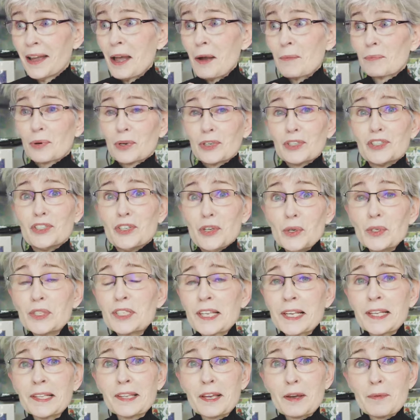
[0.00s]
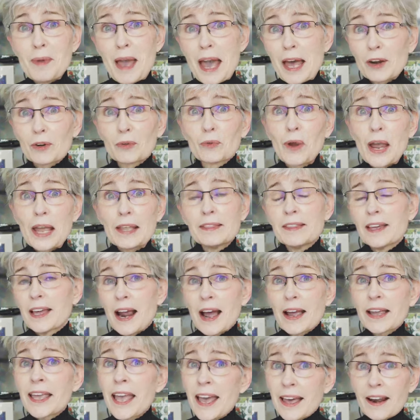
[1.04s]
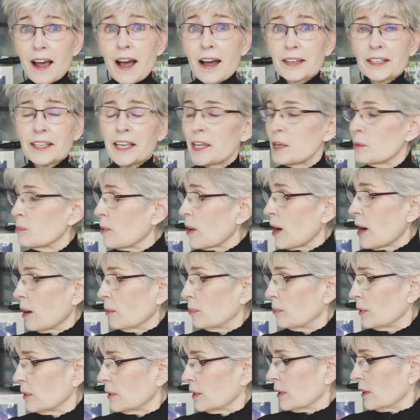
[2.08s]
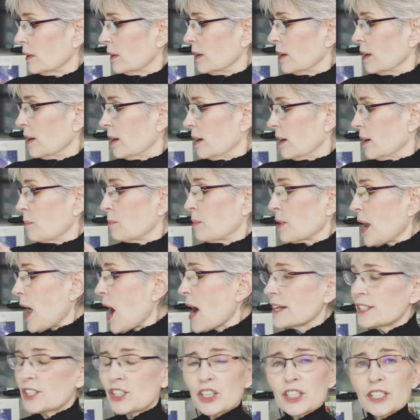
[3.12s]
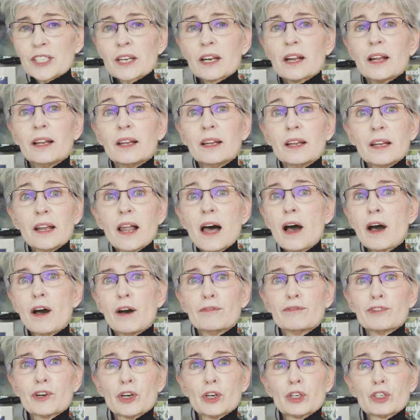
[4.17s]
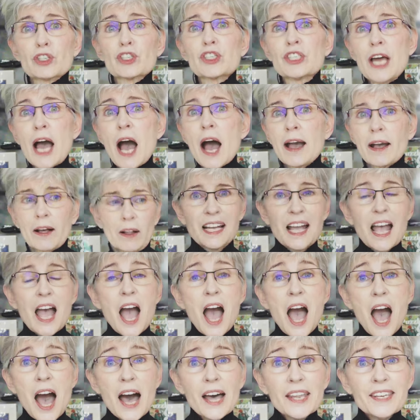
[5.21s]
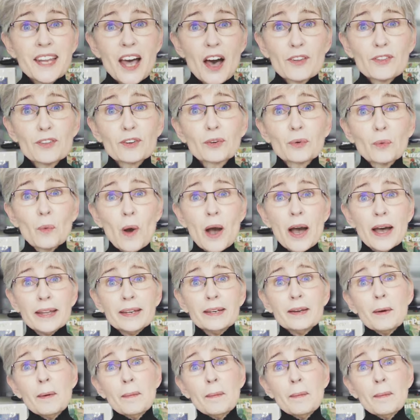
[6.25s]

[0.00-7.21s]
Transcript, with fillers: producing them at a rate that I cannot keep up. But I just love her style. Another one